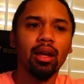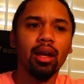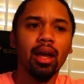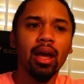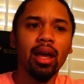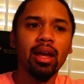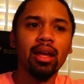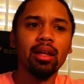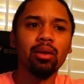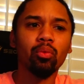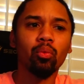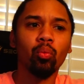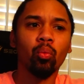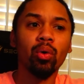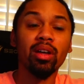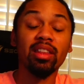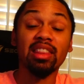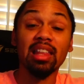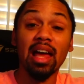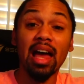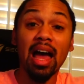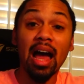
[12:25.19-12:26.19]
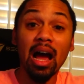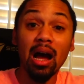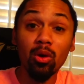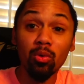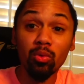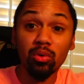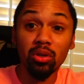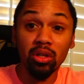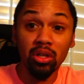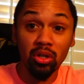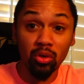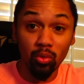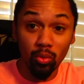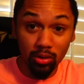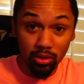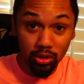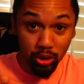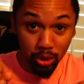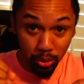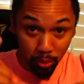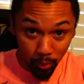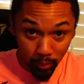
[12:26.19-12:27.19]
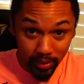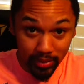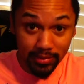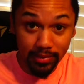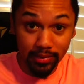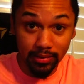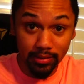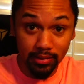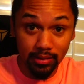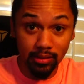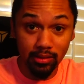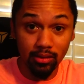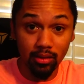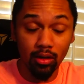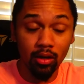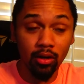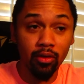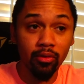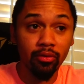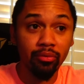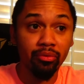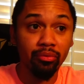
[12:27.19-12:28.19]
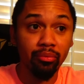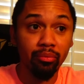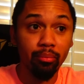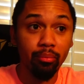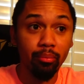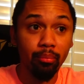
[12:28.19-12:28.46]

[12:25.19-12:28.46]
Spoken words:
And without your choices of